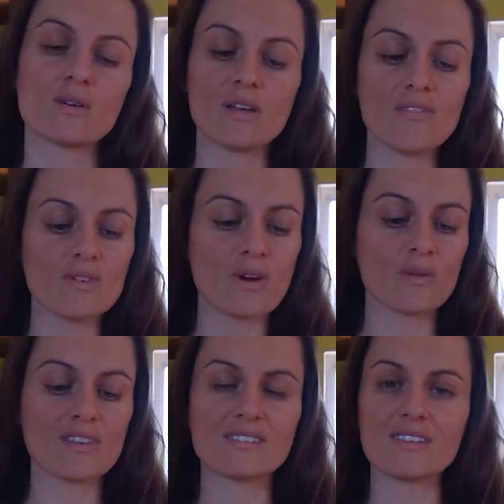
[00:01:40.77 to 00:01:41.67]
So even
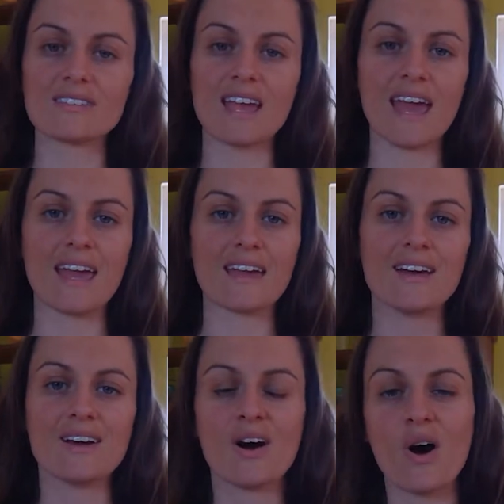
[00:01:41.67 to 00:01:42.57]
though this is a